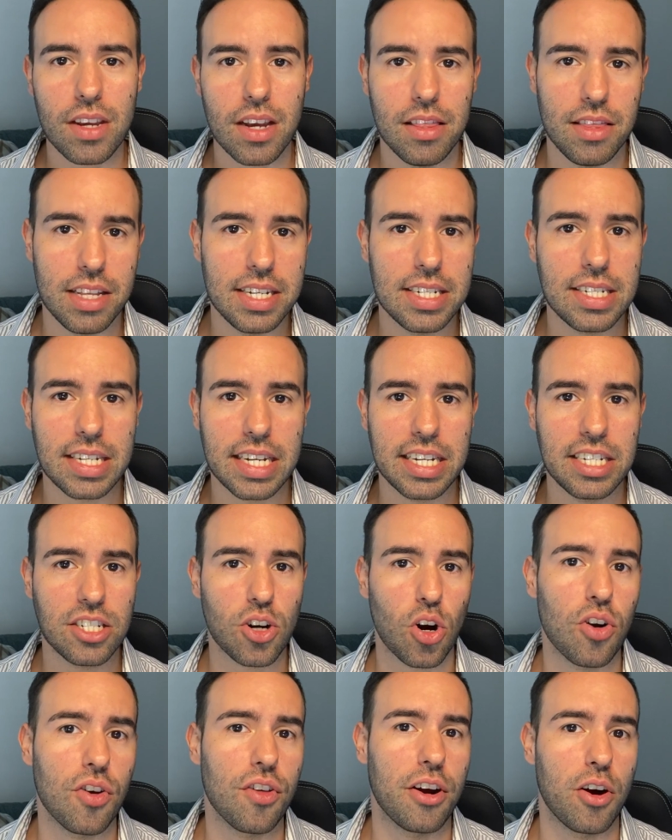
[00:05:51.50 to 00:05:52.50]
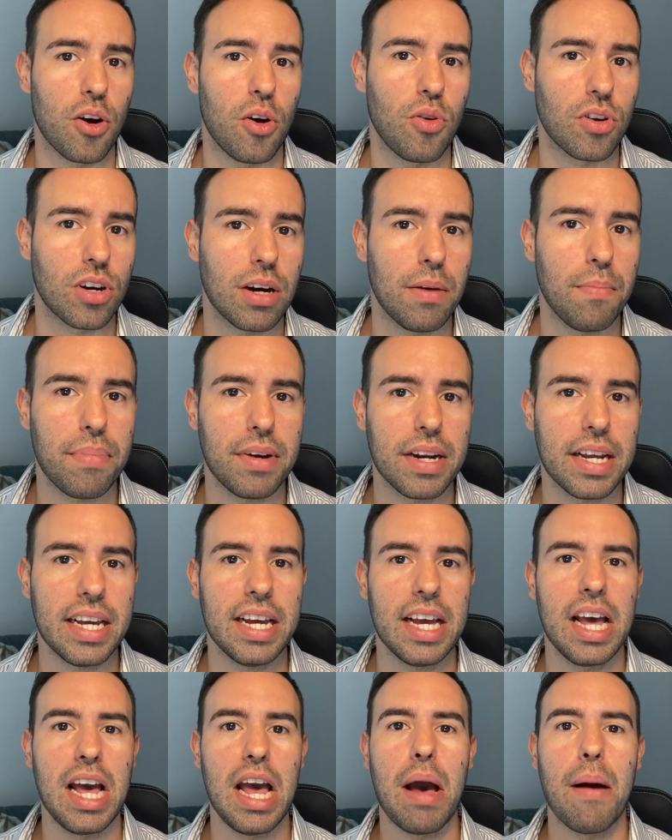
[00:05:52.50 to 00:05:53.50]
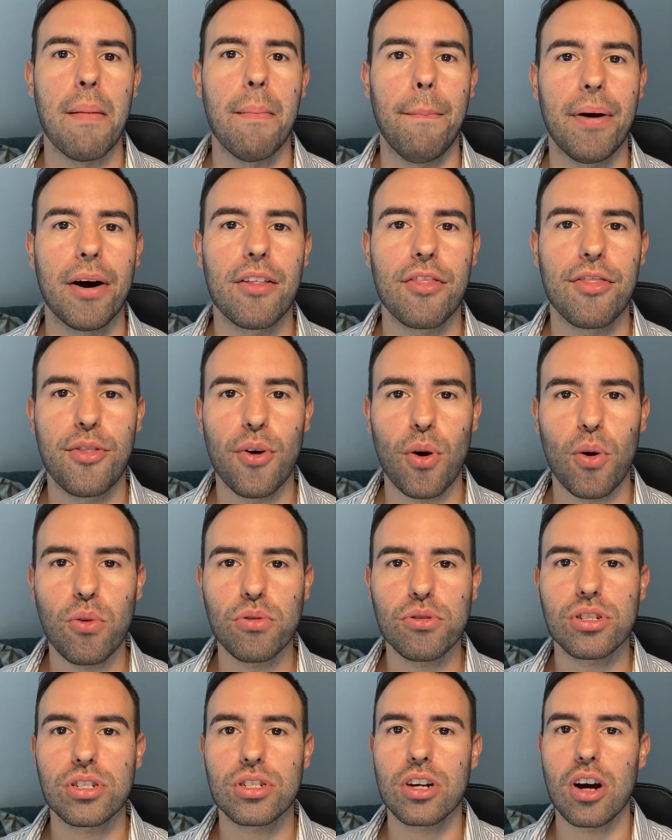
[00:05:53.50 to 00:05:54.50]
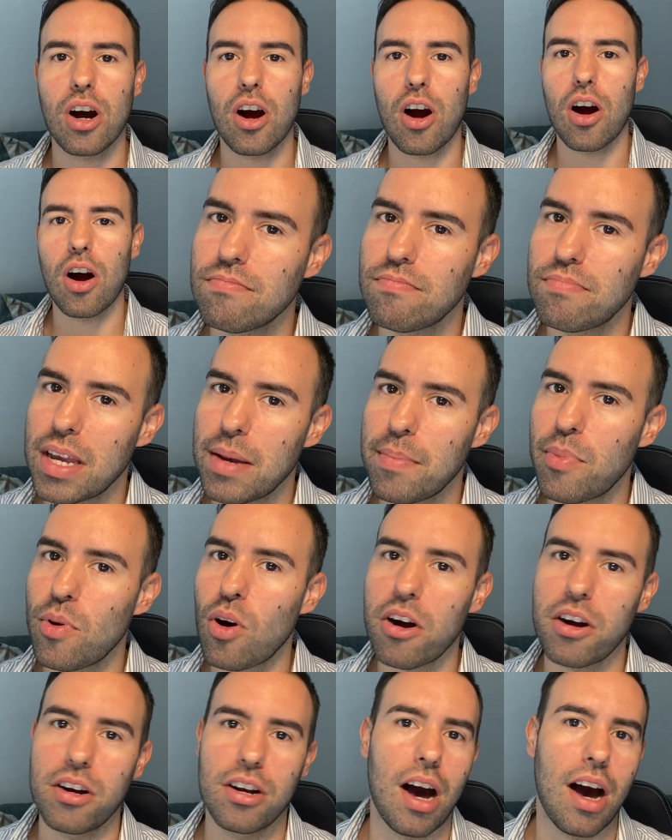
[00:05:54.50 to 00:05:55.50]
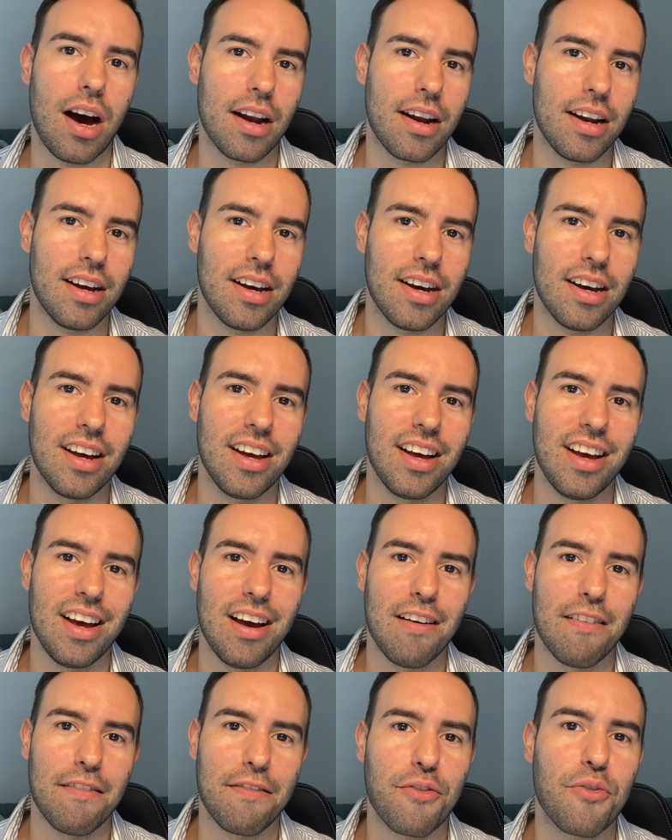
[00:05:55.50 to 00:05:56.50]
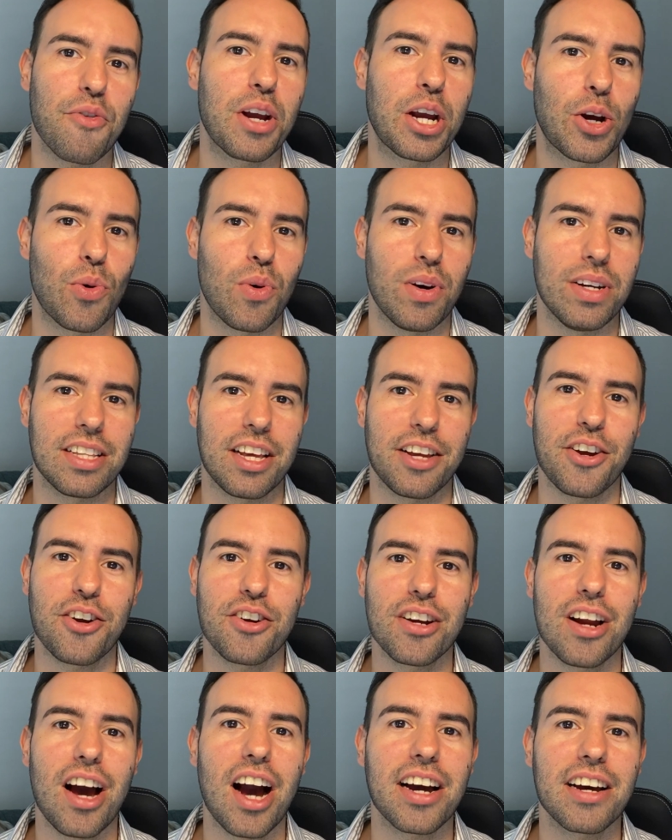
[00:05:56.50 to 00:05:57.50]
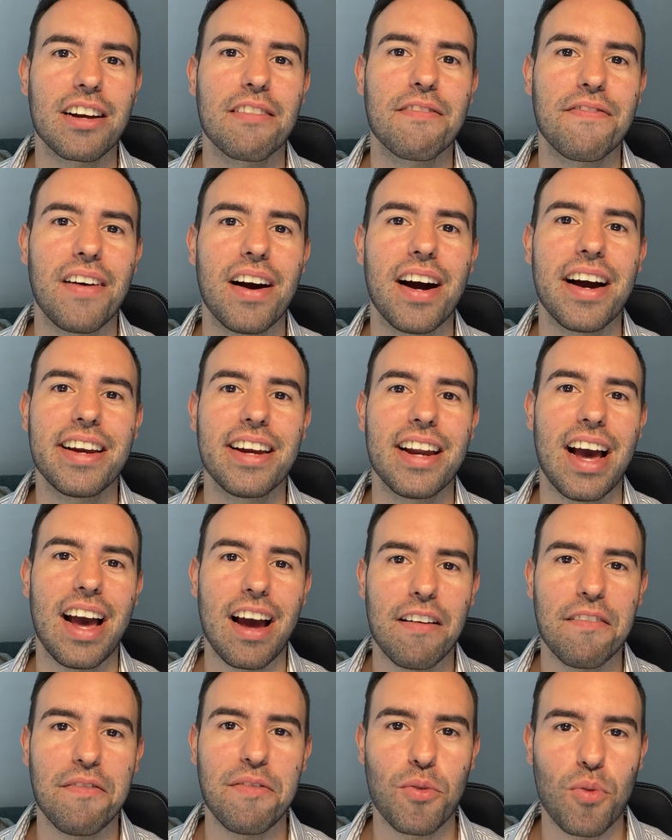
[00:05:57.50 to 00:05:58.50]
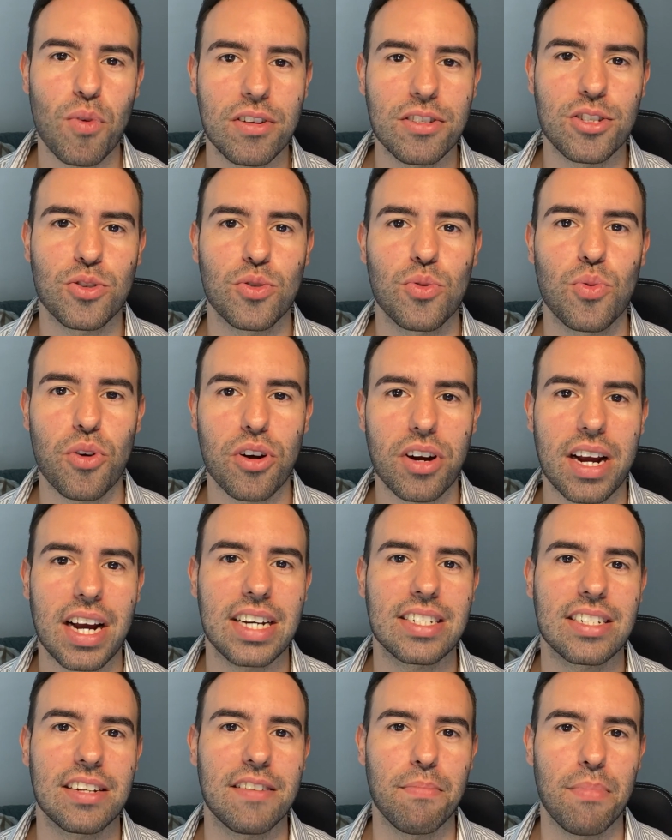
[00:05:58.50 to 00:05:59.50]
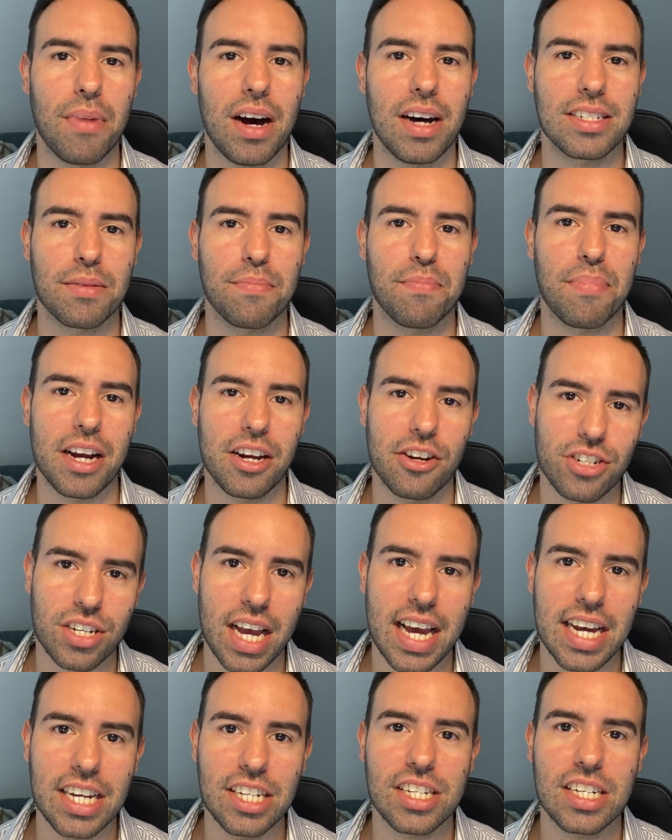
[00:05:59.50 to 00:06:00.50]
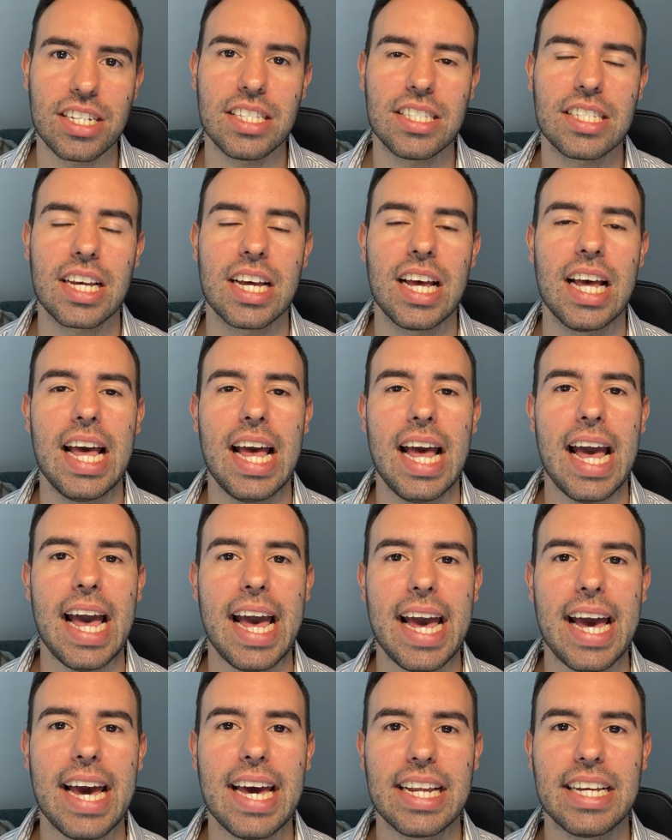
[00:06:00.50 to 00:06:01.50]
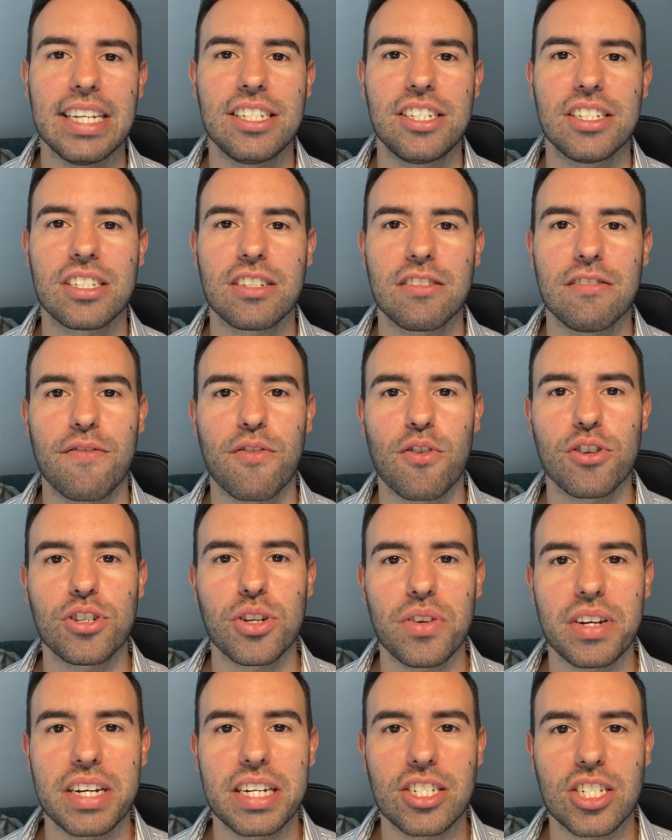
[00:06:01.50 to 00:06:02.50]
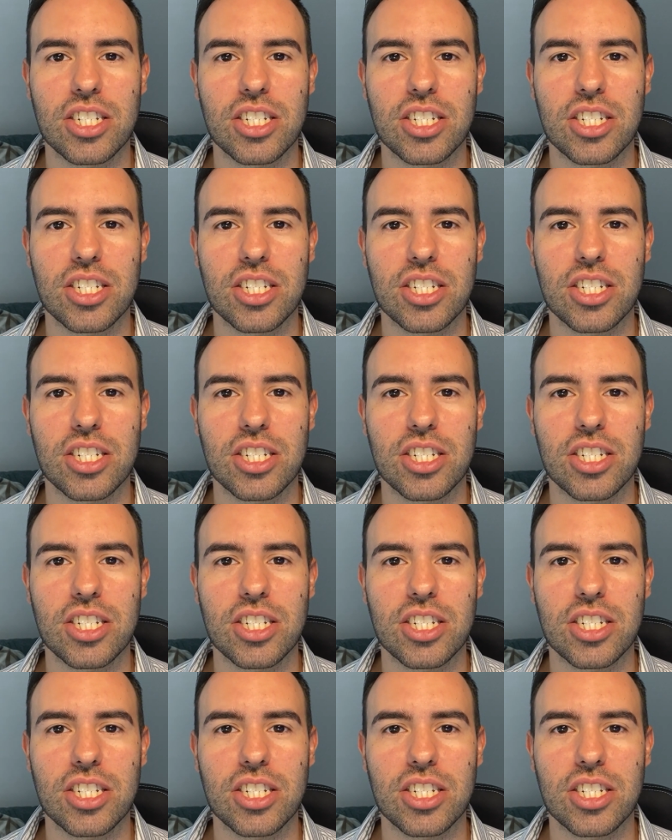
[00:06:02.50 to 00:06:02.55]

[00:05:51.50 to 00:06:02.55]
listings or their own company, but those people are not frequent. You're not gonna find everyone to work as a buyer's agent, and it's just unfortunately